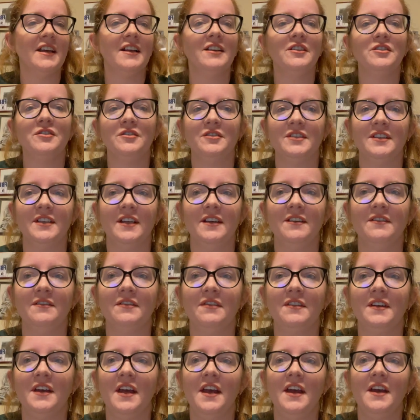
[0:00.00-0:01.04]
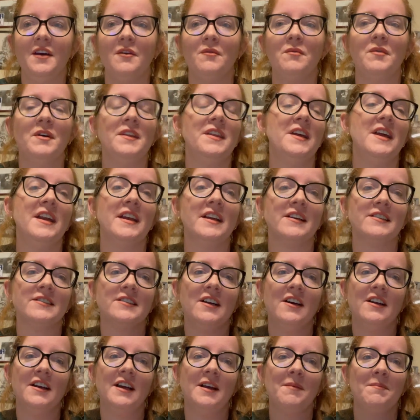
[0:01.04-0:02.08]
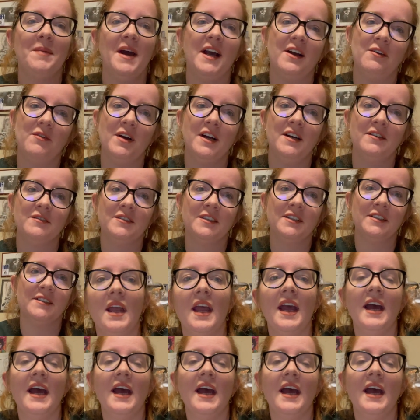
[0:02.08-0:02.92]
elusive with an exotic background.